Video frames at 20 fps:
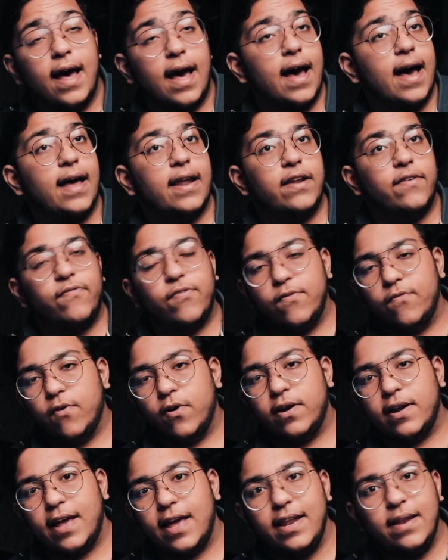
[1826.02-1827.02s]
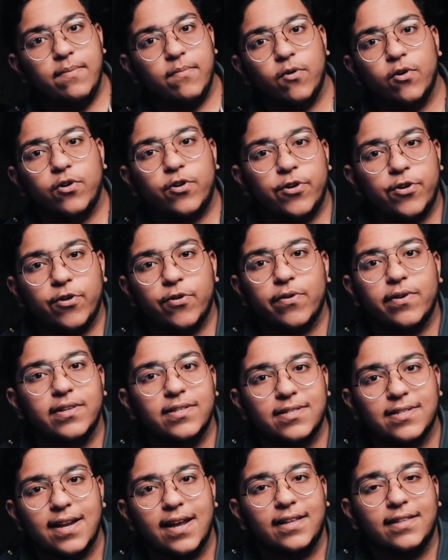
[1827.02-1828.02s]
and if you want any more
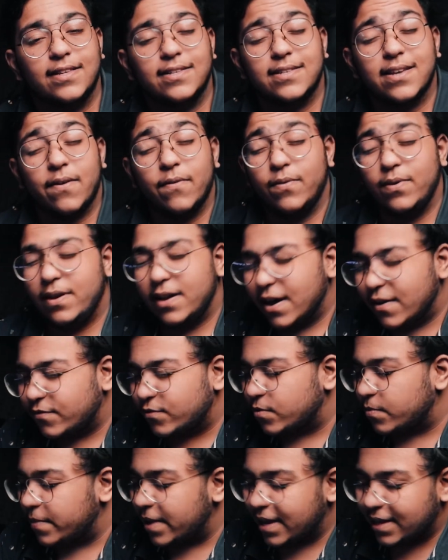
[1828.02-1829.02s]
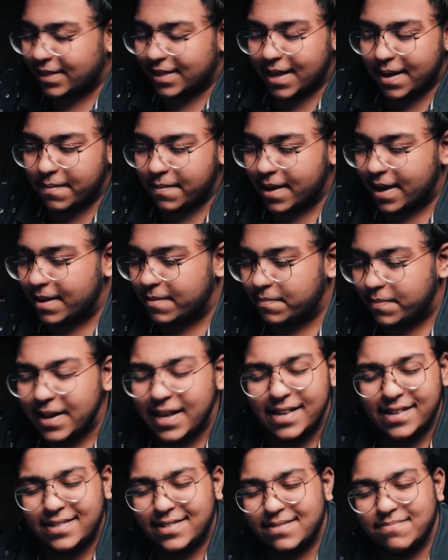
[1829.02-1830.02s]
tutorials like this, I would love to make them, and
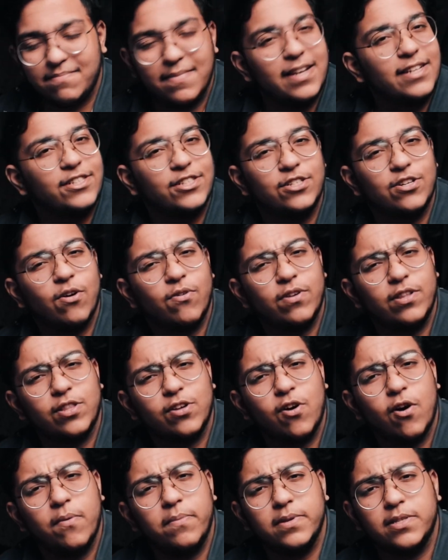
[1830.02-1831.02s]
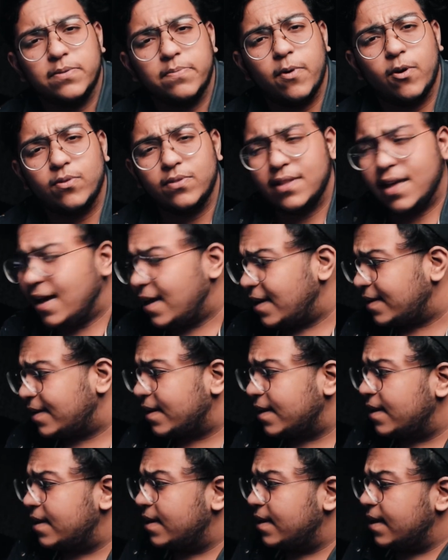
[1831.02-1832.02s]
please mention down in the comments about that.
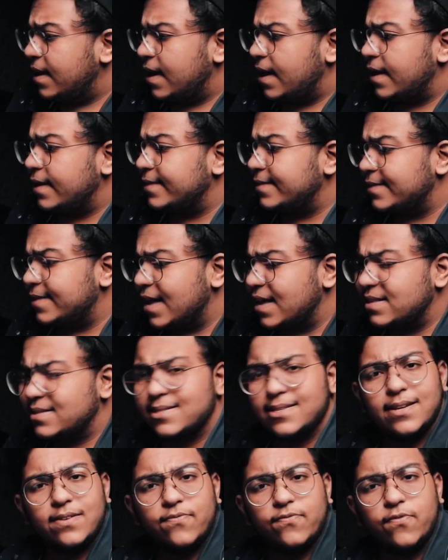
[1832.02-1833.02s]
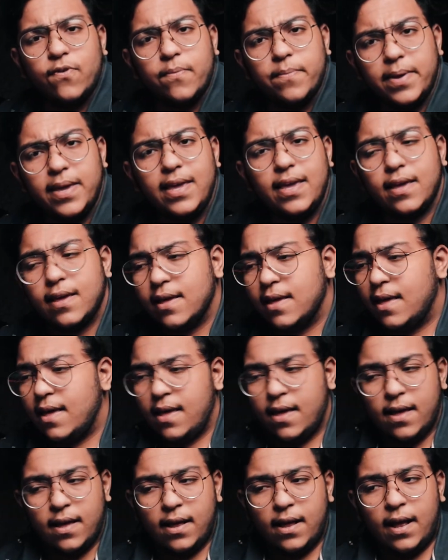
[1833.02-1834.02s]
And that's it for me.
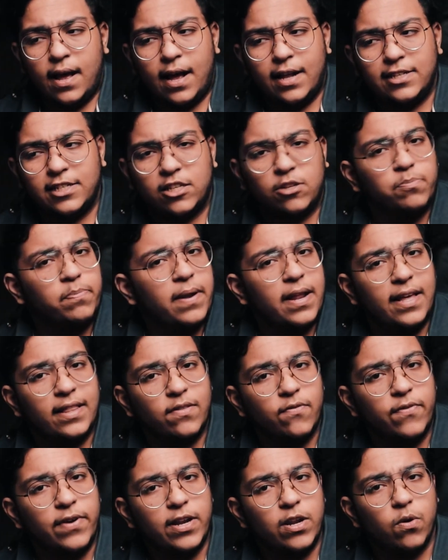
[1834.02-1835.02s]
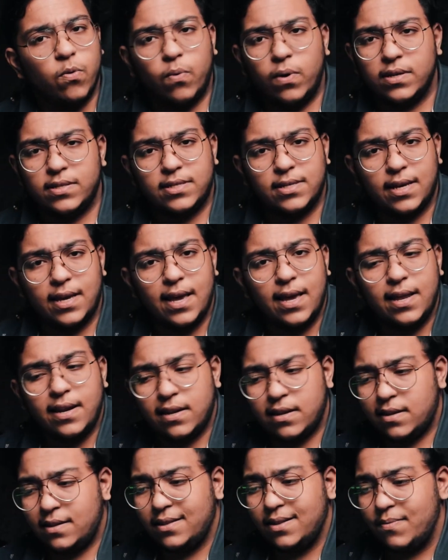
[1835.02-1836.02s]
I'll just play the video once again,
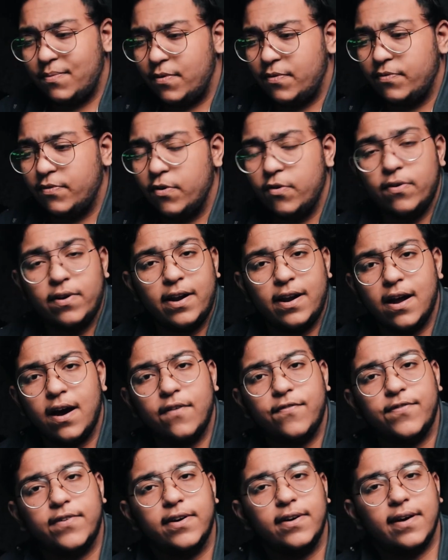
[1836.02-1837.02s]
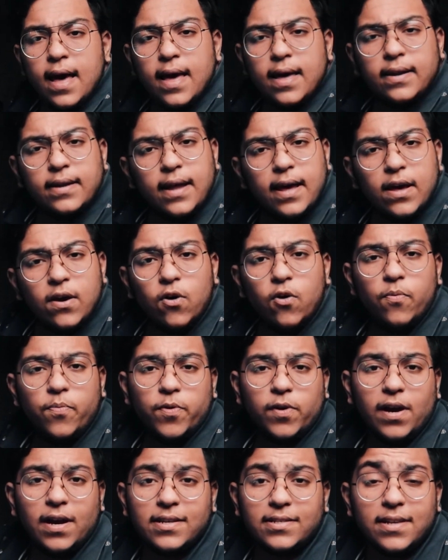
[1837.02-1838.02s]
the before and after, and I hope you
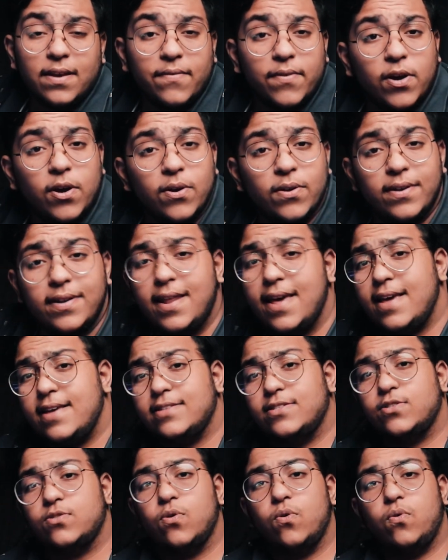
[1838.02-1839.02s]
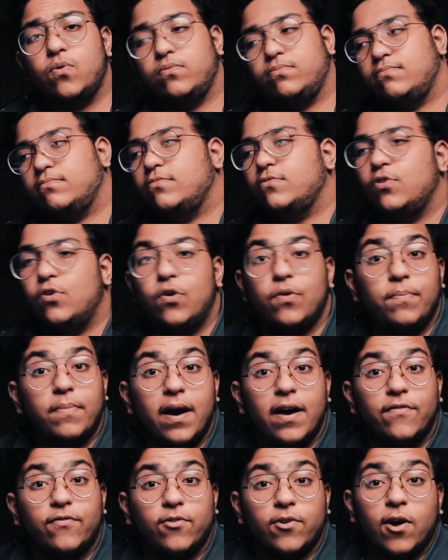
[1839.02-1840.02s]
guys have a good day. So
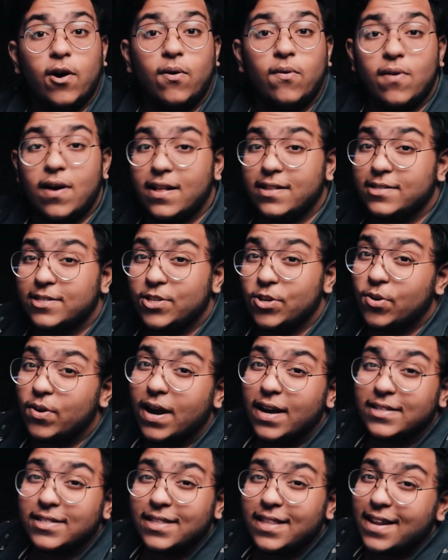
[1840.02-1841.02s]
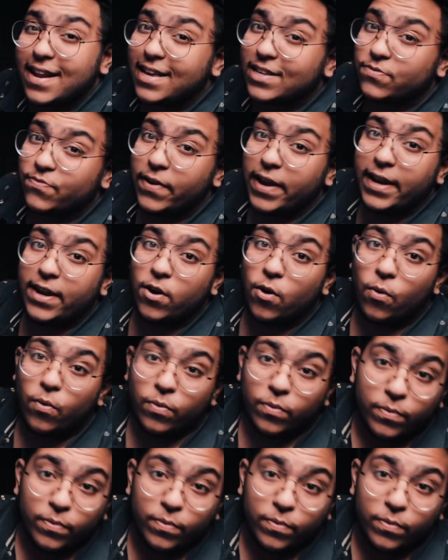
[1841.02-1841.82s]
goodbye for now. I'll see you guys in the next video.